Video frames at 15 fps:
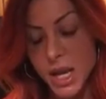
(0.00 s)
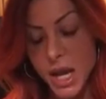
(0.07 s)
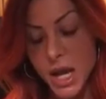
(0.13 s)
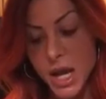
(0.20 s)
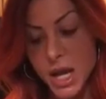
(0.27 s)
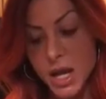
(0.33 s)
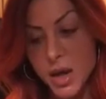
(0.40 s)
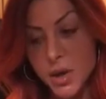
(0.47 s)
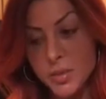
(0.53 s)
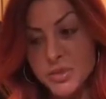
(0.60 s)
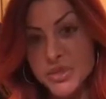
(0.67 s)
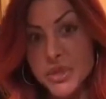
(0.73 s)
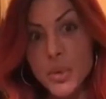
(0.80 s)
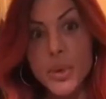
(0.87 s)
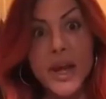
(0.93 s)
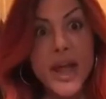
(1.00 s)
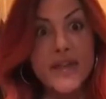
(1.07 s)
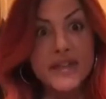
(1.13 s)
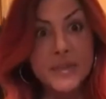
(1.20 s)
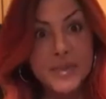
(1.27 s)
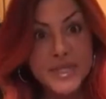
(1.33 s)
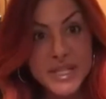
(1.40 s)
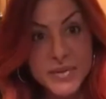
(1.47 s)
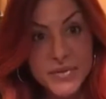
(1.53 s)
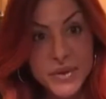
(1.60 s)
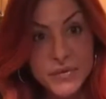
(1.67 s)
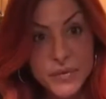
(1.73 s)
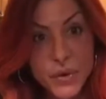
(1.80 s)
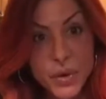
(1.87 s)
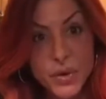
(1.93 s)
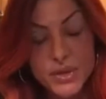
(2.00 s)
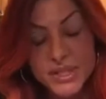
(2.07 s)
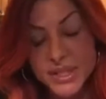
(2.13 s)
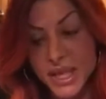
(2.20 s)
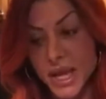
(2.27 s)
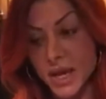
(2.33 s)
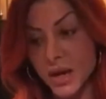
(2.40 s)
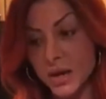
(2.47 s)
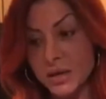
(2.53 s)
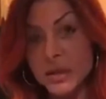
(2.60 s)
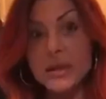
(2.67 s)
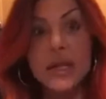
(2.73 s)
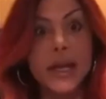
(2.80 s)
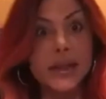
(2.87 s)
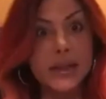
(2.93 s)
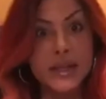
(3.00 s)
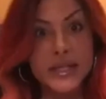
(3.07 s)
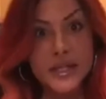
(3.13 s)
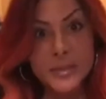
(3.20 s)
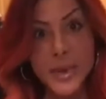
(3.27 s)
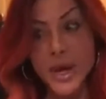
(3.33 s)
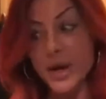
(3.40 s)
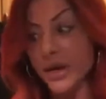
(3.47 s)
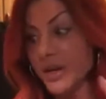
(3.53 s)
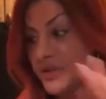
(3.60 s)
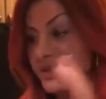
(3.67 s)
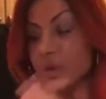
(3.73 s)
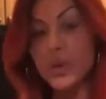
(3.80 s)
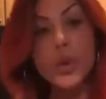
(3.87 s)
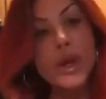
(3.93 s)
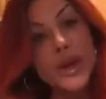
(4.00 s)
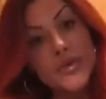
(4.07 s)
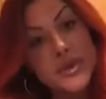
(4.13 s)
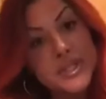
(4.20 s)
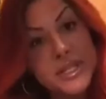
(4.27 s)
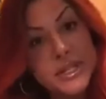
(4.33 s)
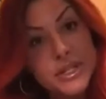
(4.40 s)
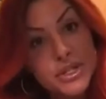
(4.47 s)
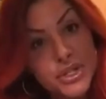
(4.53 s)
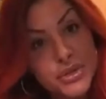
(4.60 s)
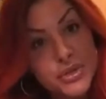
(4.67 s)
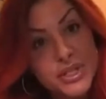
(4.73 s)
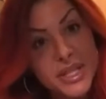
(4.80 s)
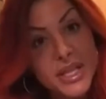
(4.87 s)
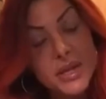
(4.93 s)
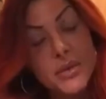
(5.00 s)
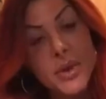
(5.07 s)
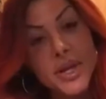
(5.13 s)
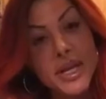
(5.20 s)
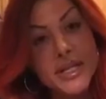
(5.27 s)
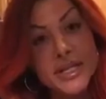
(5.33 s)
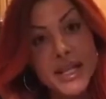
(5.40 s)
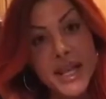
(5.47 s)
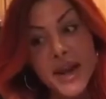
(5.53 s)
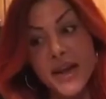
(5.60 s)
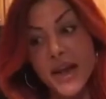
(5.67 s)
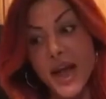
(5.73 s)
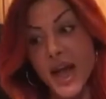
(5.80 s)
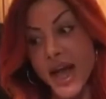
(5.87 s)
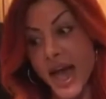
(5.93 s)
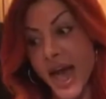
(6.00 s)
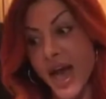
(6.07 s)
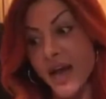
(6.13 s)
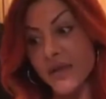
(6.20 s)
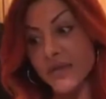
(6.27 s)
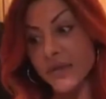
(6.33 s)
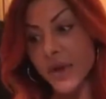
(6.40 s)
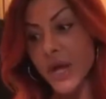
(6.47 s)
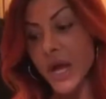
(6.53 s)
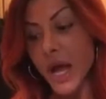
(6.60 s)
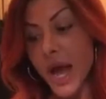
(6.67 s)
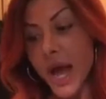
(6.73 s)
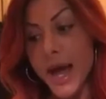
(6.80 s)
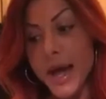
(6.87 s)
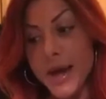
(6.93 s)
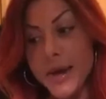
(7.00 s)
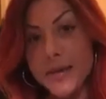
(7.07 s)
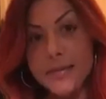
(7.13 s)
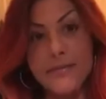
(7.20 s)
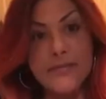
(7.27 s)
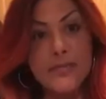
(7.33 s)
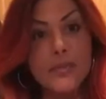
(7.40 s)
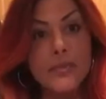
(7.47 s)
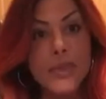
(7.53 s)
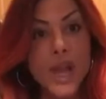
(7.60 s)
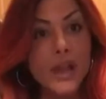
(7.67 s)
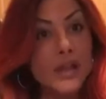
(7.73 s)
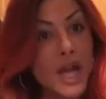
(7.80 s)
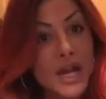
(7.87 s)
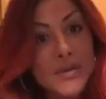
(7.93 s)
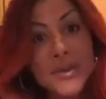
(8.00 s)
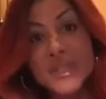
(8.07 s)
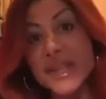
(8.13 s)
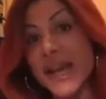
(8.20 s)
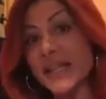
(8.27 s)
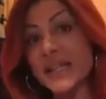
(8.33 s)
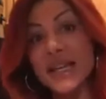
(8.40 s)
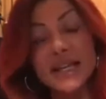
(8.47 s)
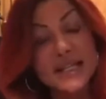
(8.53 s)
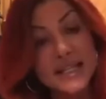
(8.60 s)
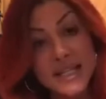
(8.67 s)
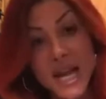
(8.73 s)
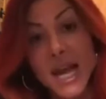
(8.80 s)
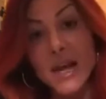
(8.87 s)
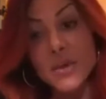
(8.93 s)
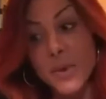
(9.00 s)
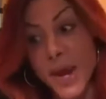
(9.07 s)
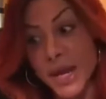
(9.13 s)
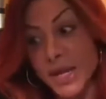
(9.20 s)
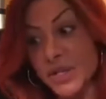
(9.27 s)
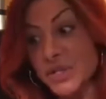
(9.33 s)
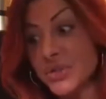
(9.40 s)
Um, so when I have specific foods there, like the asparagus or whatever's in the juice, the ingredients there I have, um, a lot of it's acting as a diuretic.